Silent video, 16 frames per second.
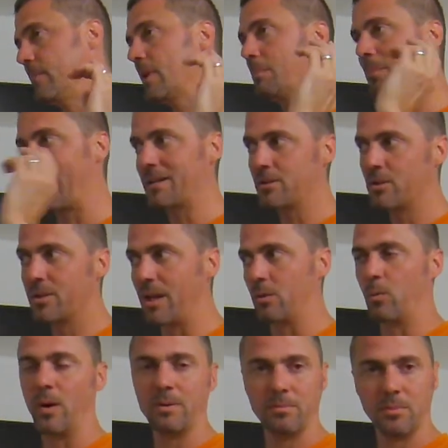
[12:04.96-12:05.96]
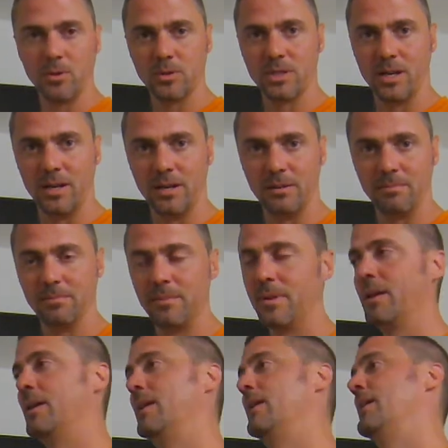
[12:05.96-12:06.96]
Might do that one more time,
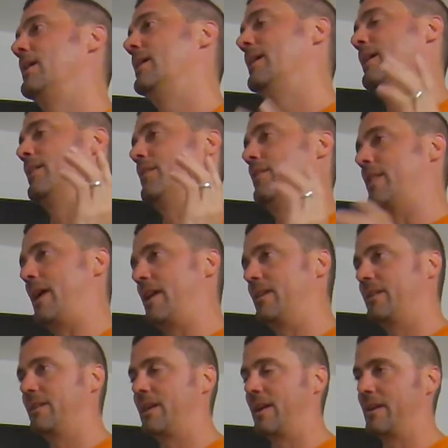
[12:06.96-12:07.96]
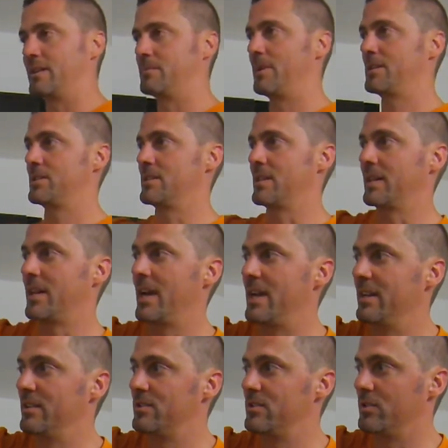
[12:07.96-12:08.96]
then get as much as I can
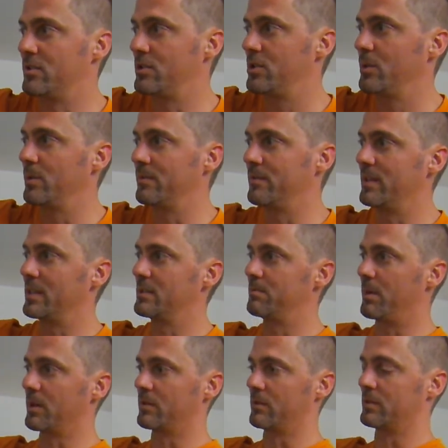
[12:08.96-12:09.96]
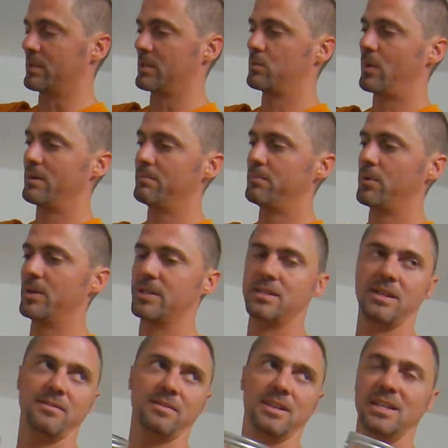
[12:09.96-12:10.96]
into 2 of these bottles. There's
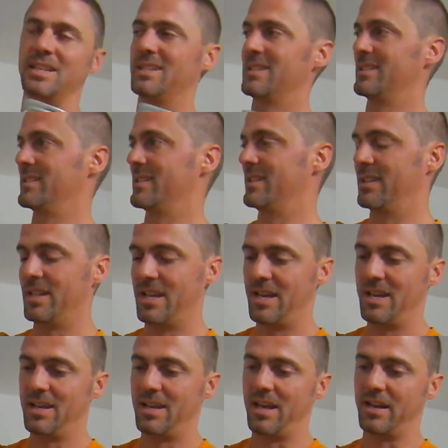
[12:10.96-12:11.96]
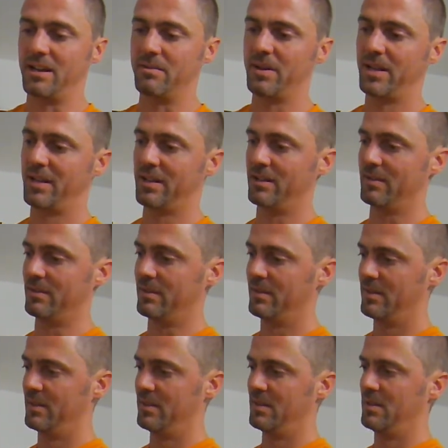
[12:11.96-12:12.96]
1.7 litres in there, and I reckon
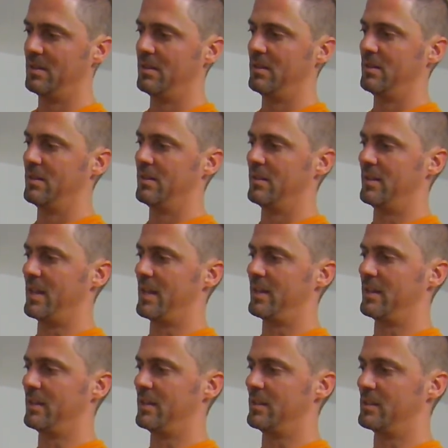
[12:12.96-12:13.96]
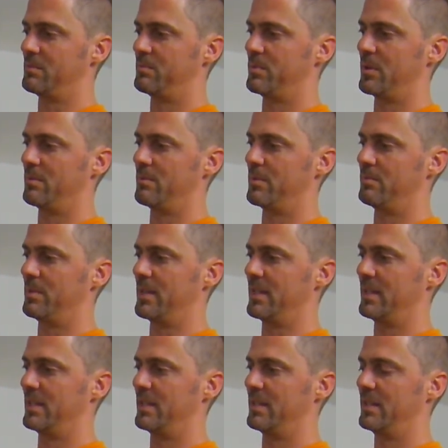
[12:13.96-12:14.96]
that is
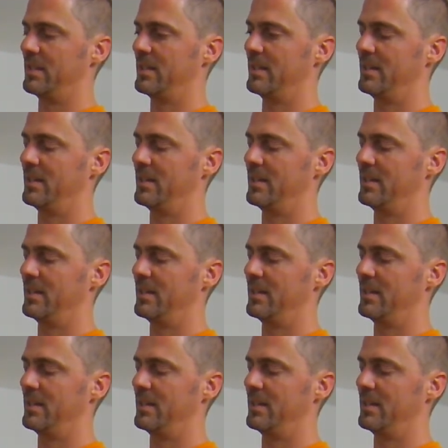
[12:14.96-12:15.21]
probably